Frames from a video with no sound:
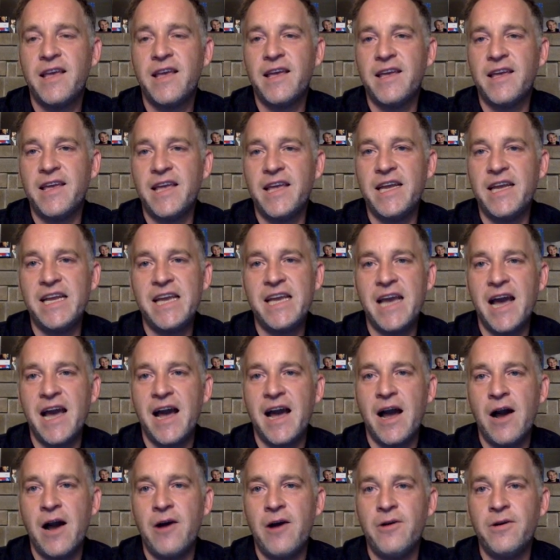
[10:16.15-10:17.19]

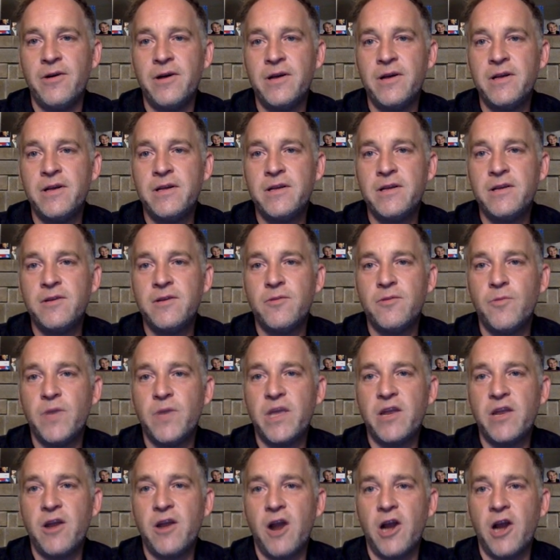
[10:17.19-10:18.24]
Anyhow, we
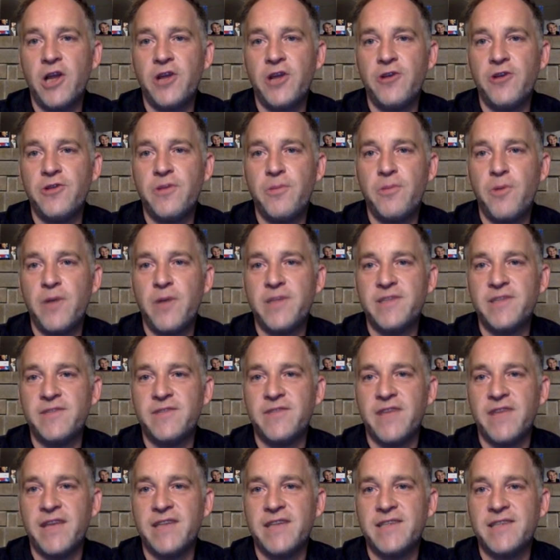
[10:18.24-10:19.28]
can argue the points of
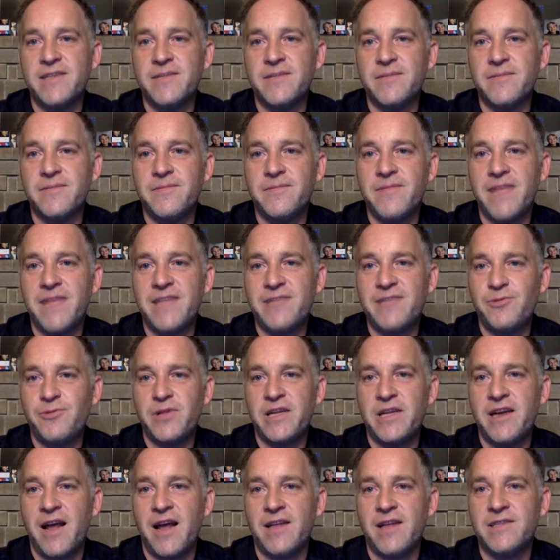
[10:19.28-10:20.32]
this. That's
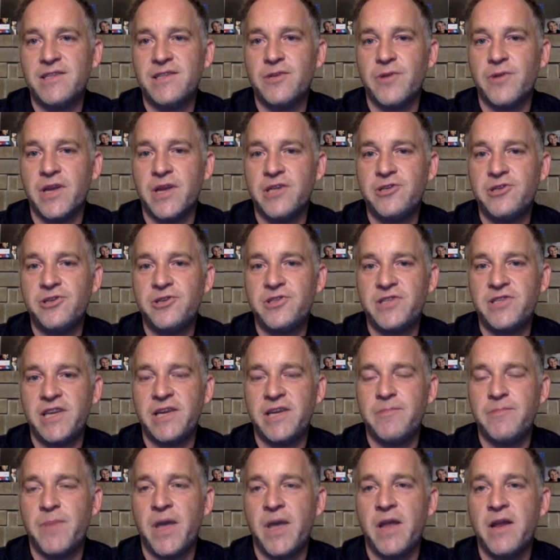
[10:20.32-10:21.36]
really not so
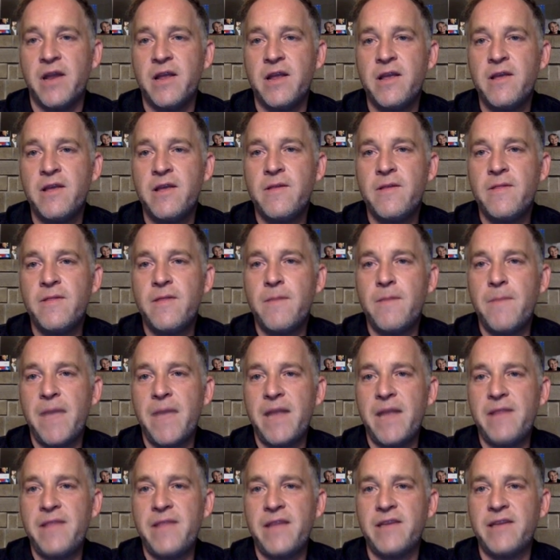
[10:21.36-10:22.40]
interesting, but the
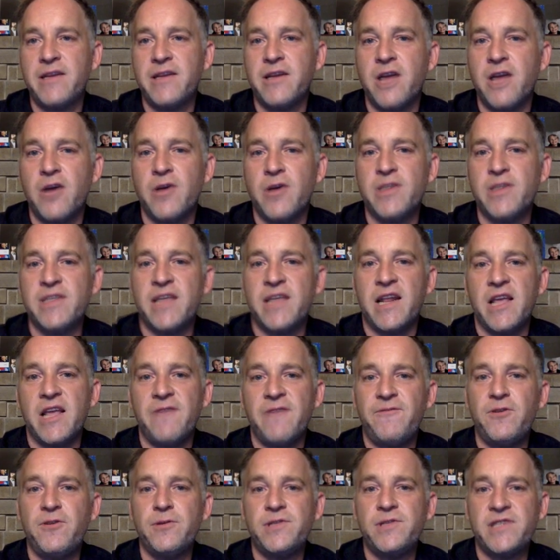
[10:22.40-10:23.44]
main thing to know is that
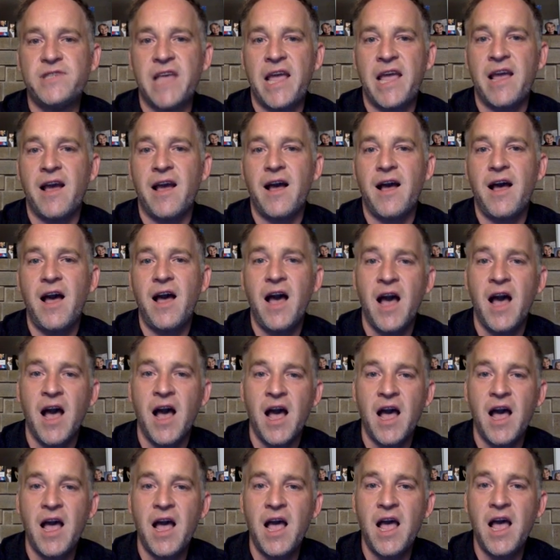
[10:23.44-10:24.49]
if you say
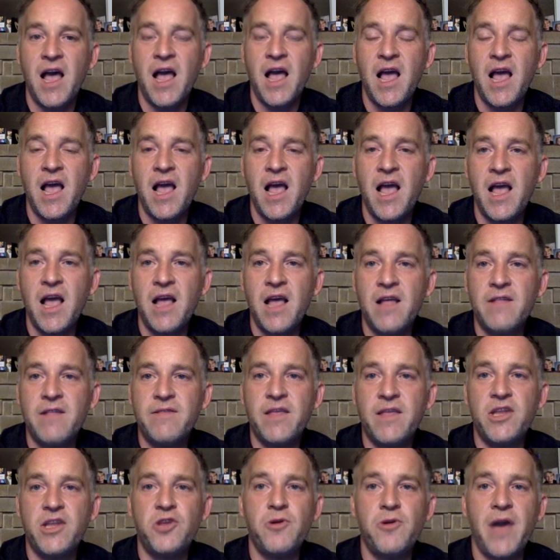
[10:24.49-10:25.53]

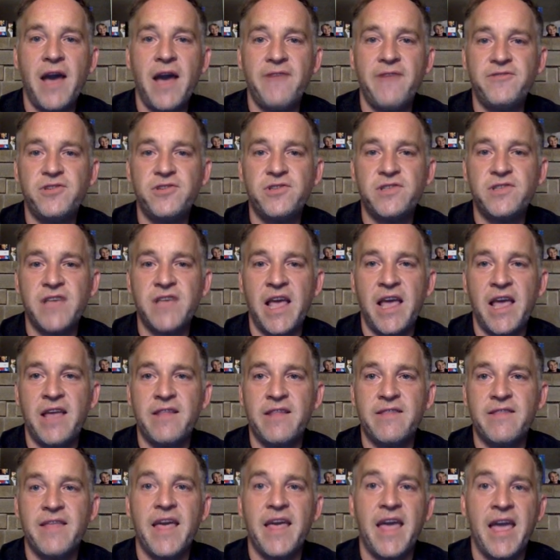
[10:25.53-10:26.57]
then you have to say
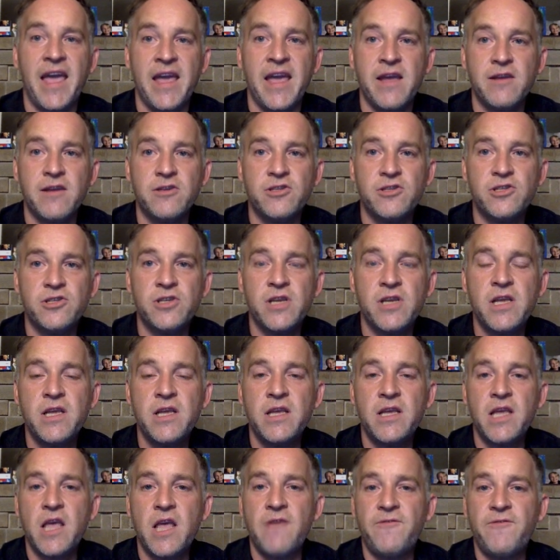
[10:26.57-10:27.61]
the H.
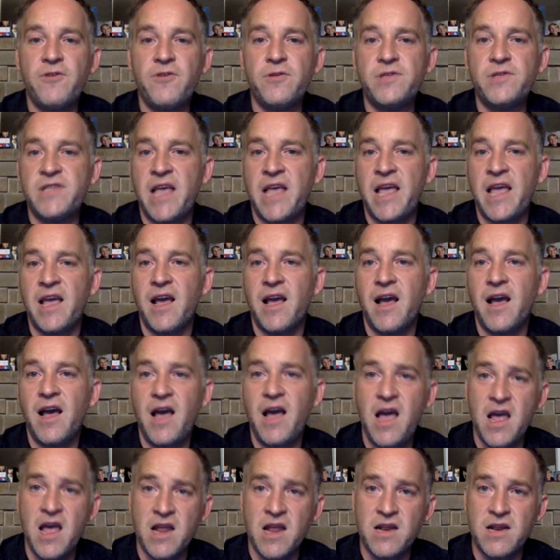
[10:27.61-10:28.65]
If you say
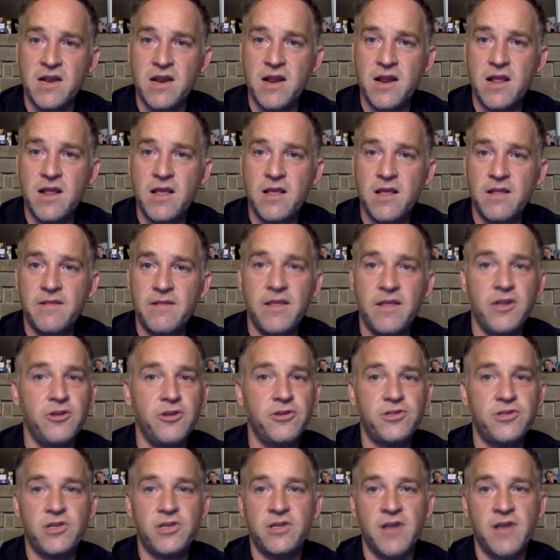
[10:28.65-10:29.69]
then you
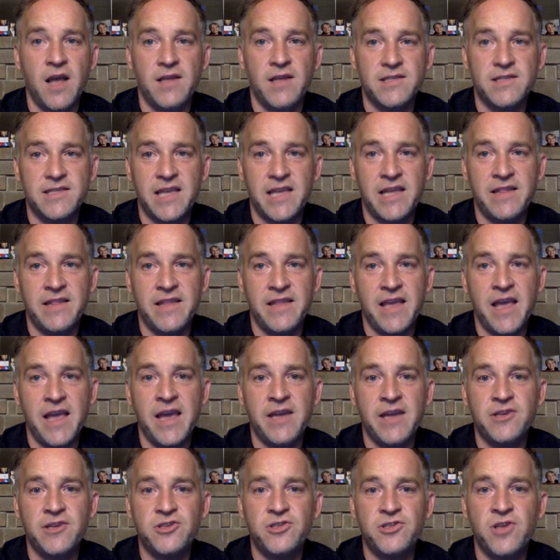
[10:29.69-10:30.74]
should not say the
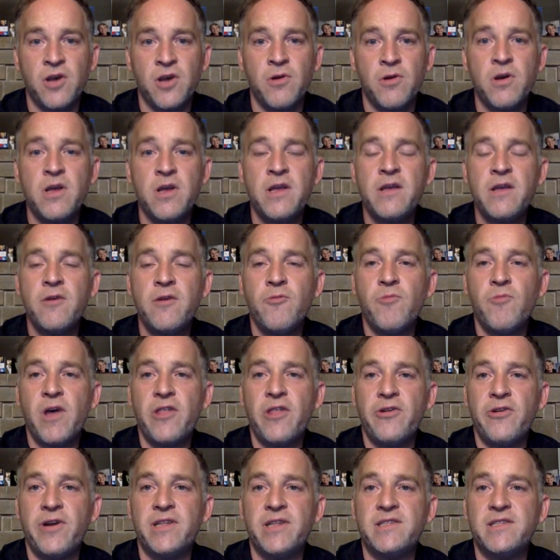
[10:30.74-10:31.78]
H. So
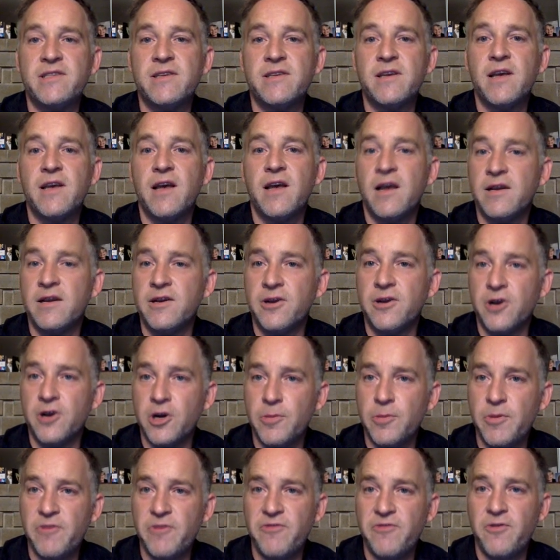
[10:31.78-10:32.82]
whether it's an
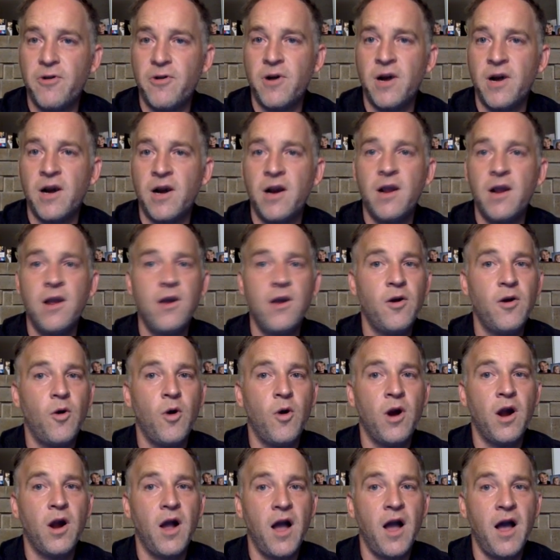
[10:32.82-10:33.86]
herbivore
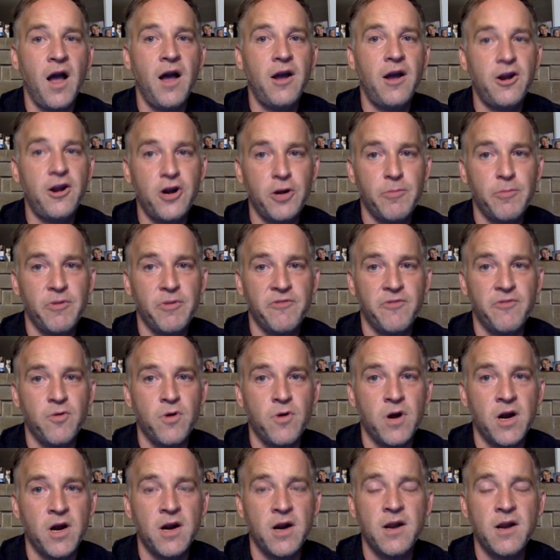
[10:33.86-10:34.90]
or a
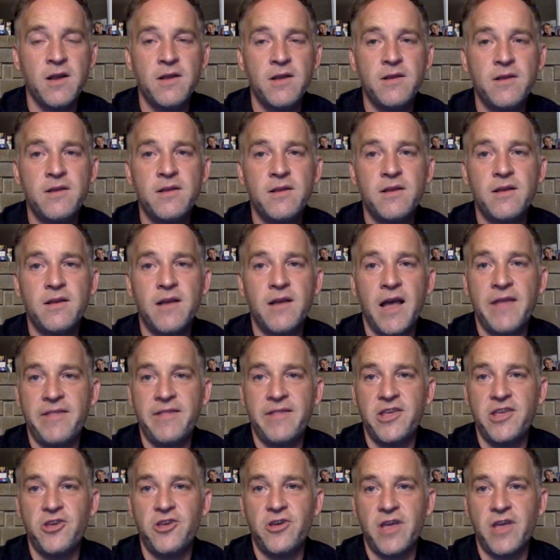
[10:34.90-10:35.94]
herbivore, I
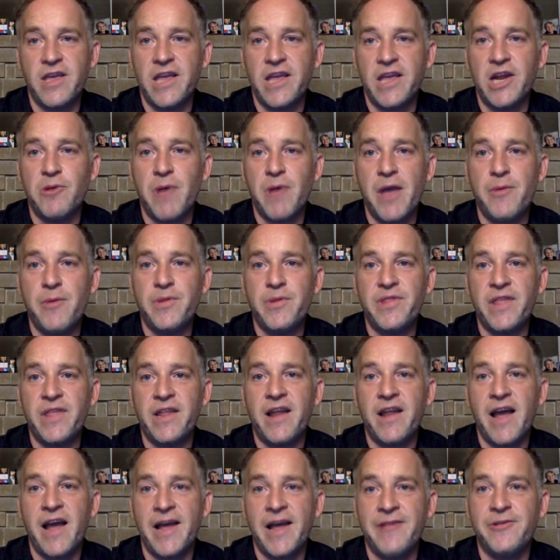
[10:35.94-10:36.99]
think you can get away with it
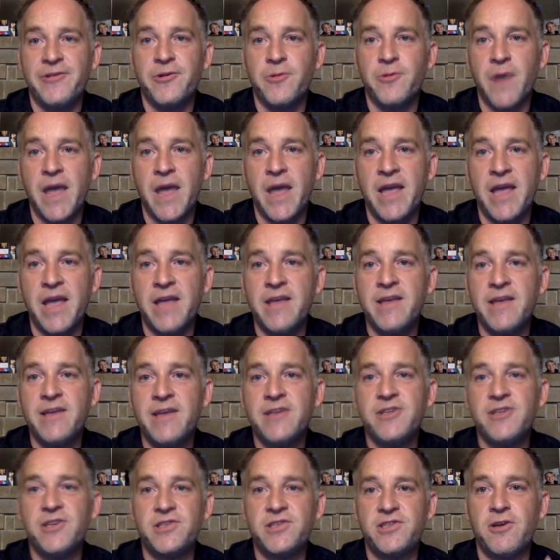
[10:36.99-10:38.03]
either way.
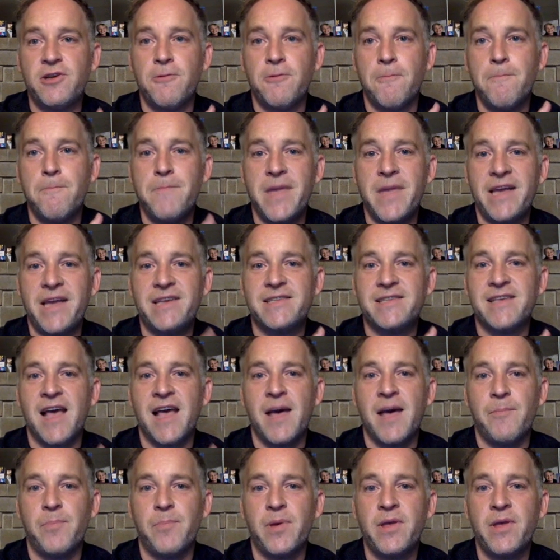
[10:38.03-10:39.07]
Just don't mix
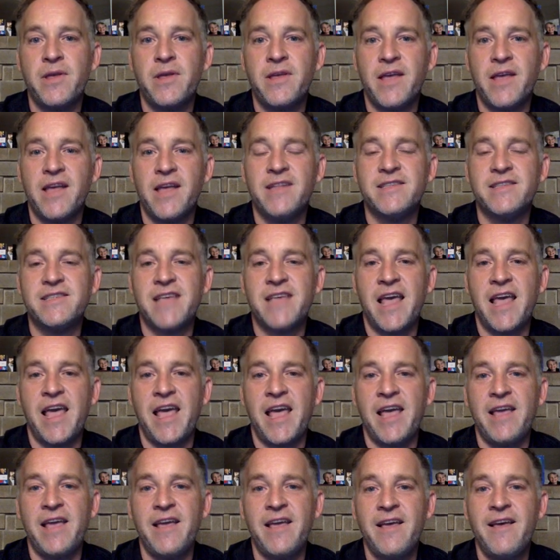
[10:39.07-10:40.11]
up and say